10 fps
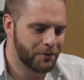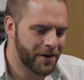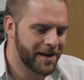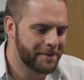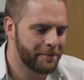
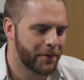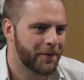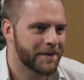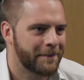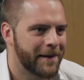really
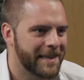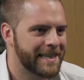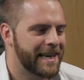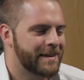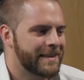brought to my
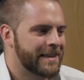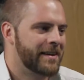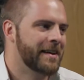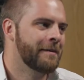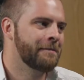
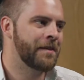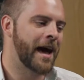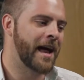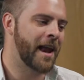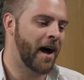attention,
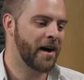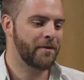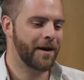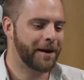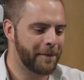and I'd
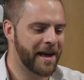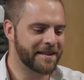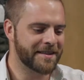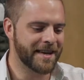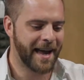
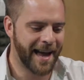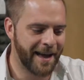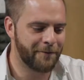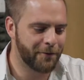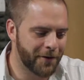recommend
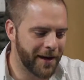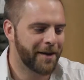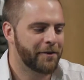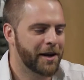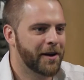everyone
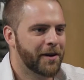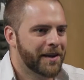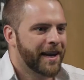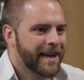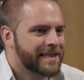having a look
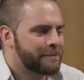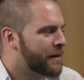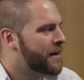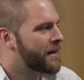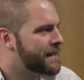at it
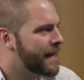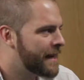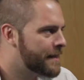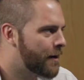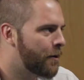because
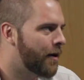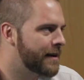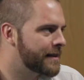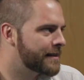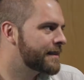it's
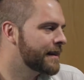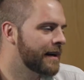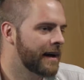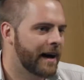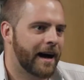quite.
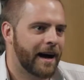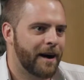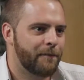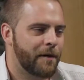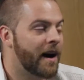
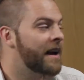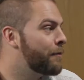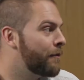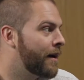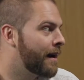Um, I
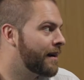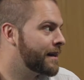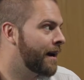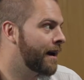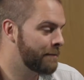didn't realise
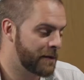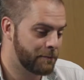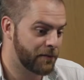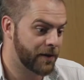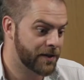I'd been
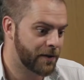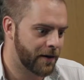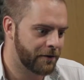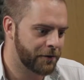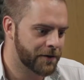breached
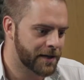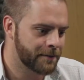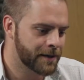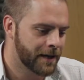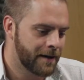quite a few
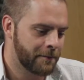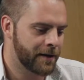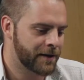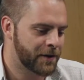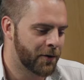times, oh. but
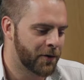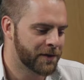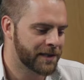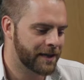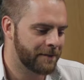it's called,